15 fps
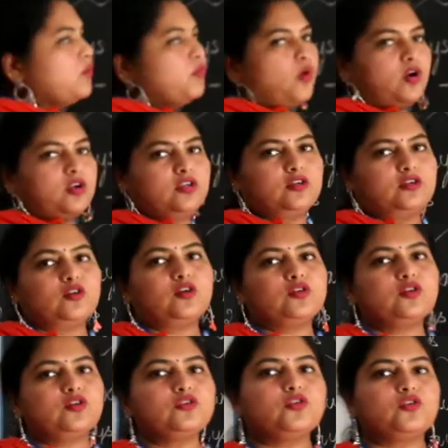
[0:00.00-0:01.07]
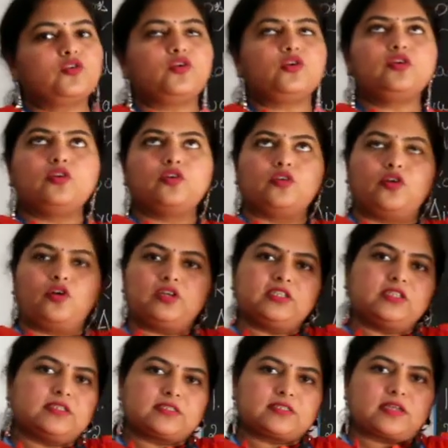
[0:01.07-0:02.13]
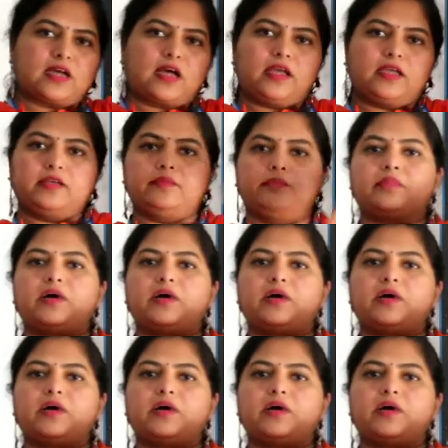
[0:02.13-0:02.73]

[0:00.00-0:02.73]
water, not on the road, not in the sky,